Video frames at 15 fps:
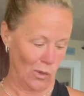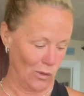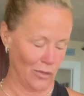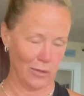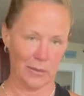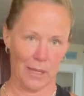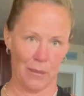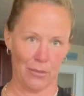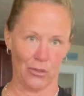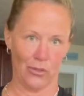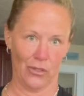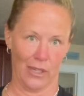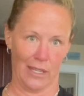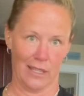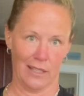Sometimes there's
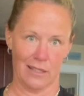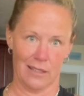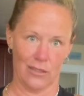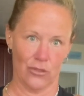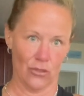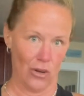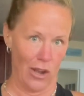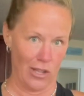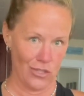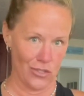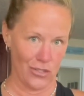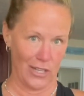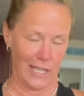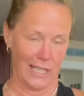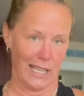like a
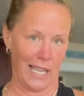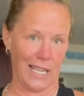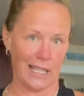drawstring thing